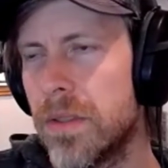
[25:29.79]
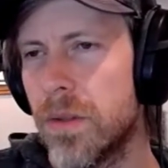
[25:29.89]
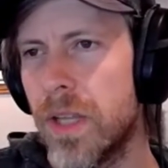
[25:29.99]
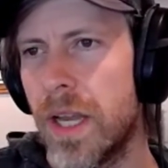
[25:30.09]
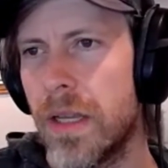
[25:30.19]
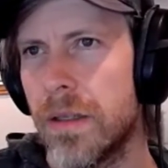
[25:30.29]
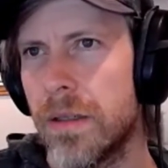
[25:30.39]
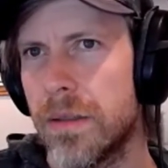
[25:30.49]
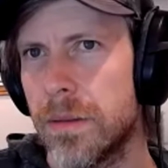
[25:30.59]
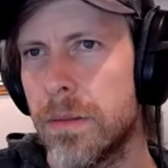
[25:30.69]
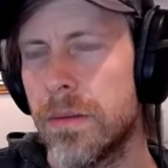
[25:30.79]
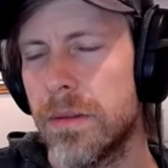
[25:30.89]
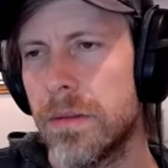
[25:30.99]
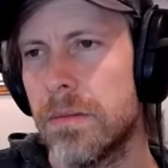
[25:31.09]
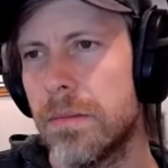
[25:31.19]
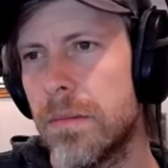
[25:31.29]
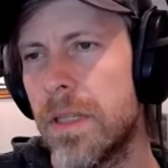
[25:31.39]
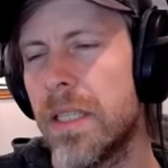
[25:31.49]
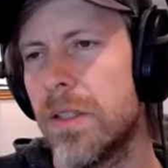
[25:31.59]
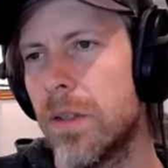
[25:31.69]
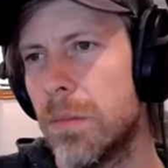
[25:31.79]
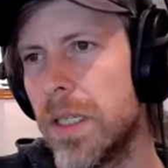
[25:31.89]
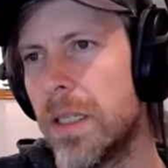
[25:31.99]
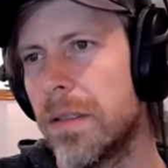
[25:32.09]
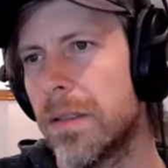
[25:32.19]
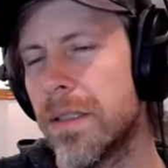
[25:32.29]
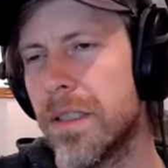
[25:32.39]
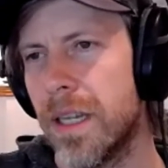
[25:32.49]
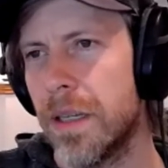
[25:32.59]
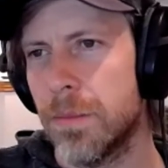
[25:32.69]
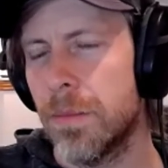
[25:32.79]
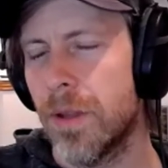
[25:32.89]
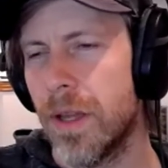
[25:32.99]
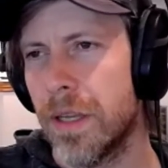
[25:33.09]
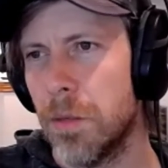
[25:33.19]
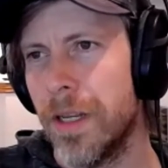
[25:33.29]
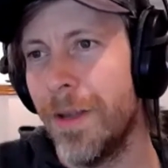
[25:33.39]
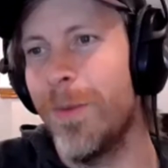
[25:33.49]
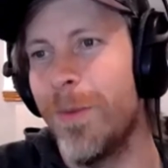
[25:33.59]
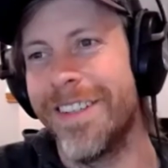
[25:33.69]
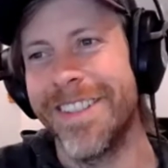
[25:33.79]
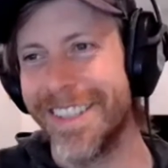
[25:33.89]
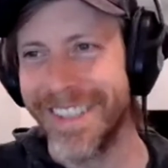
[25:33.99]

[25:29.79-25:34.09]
So that's on me because I thought that might happen.